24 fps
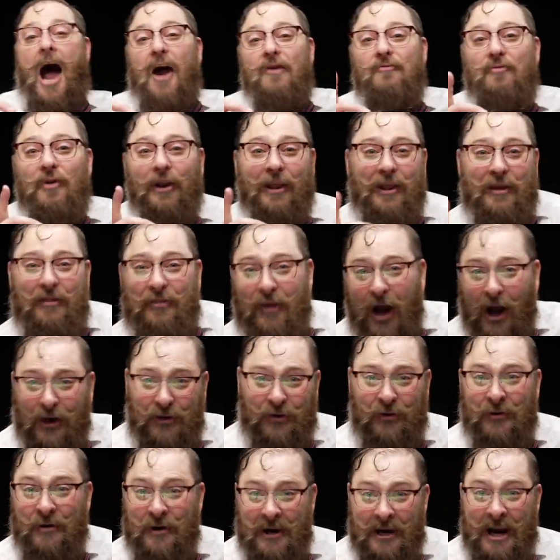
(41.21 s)
I really thought
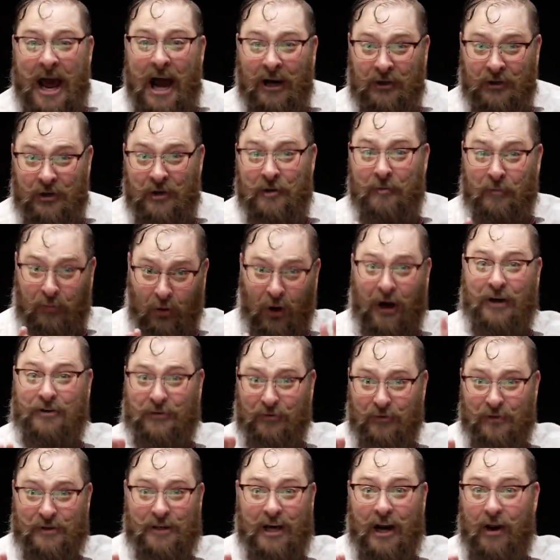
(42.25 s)
true international
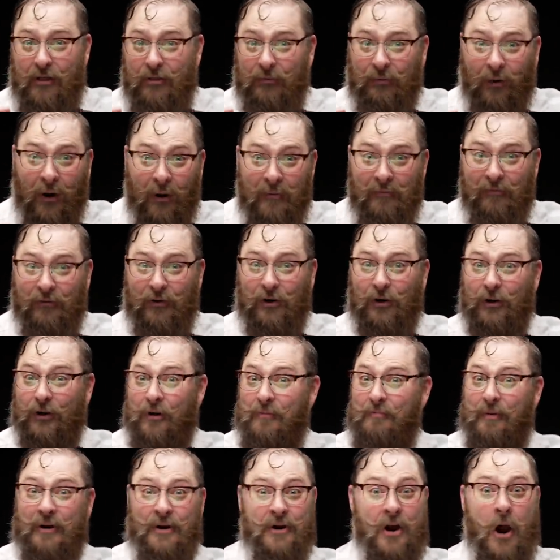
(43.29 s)
depression was gonna throw him for a
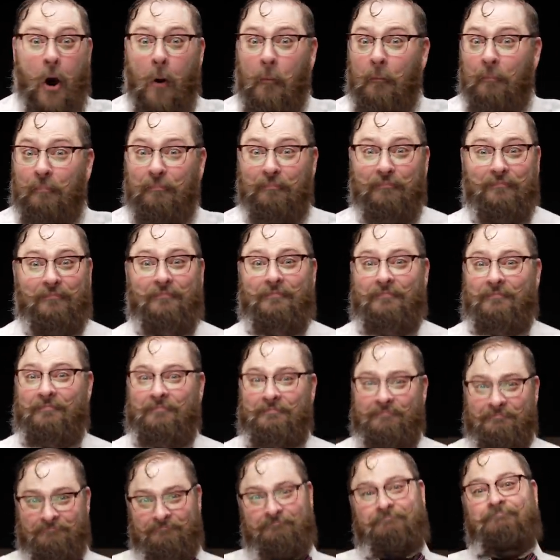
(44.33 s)
loop, but
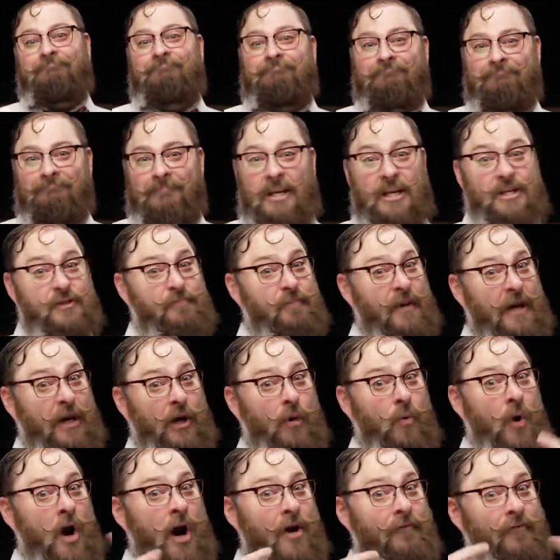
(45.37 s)
nope. He's speaking
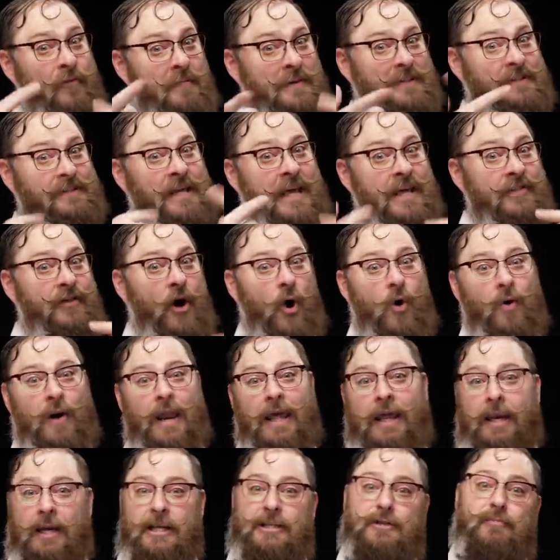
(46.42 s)
a word from his teeth hole,
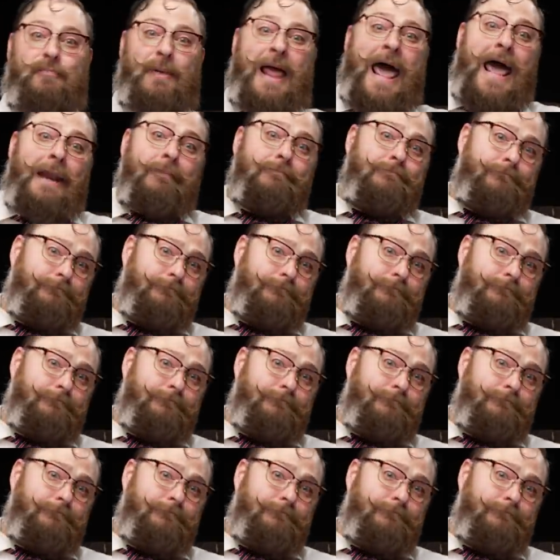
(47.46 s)
lickety splat.